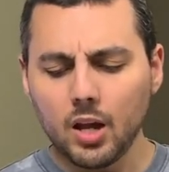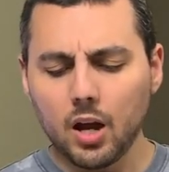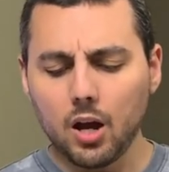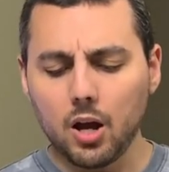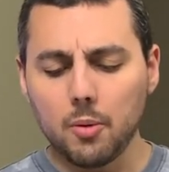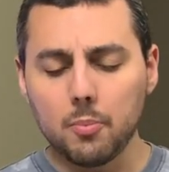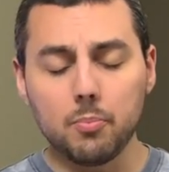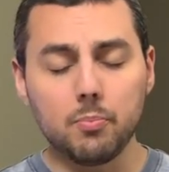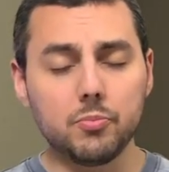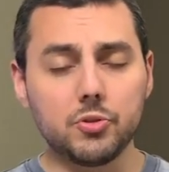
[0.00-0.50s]

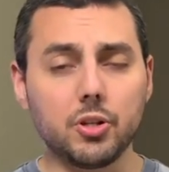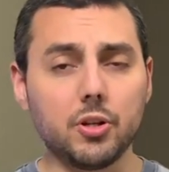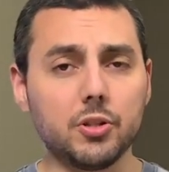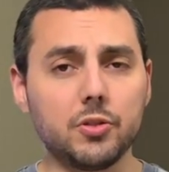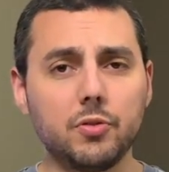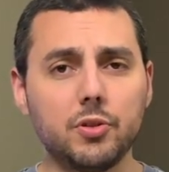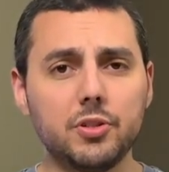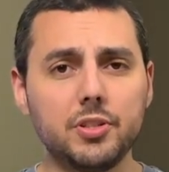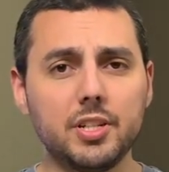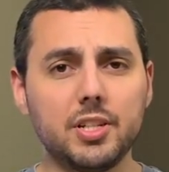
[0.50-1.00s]
Uh, so
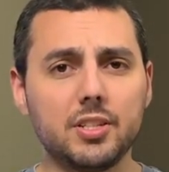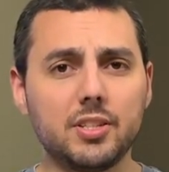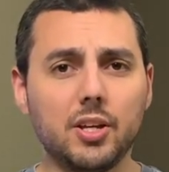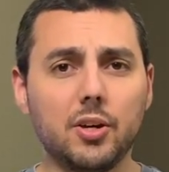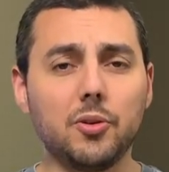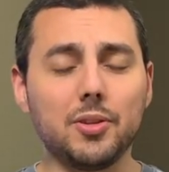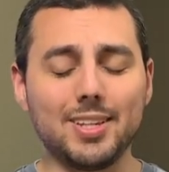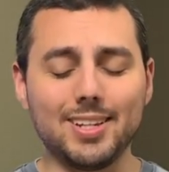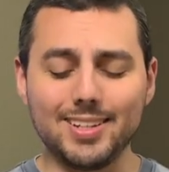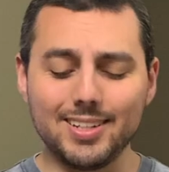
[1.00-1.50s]
as far as I can
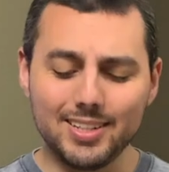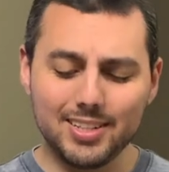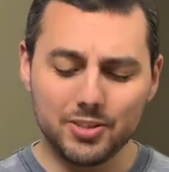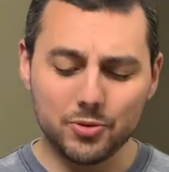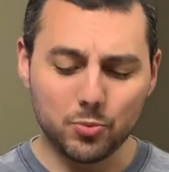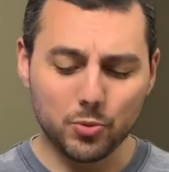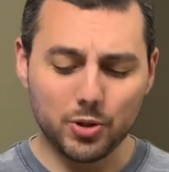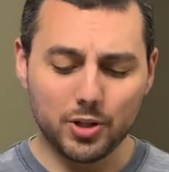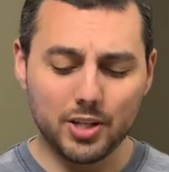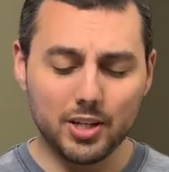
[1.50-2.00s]
tell, it
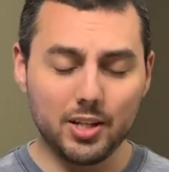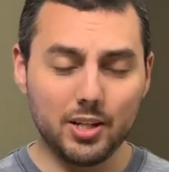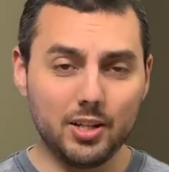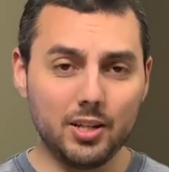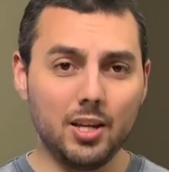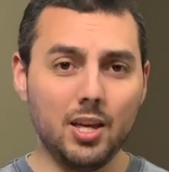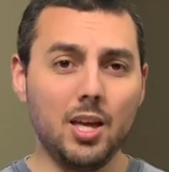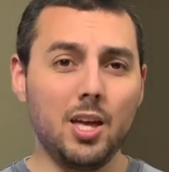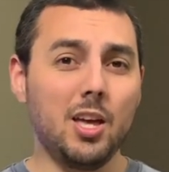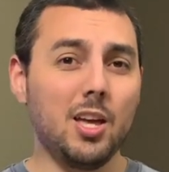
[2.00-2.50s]
is working.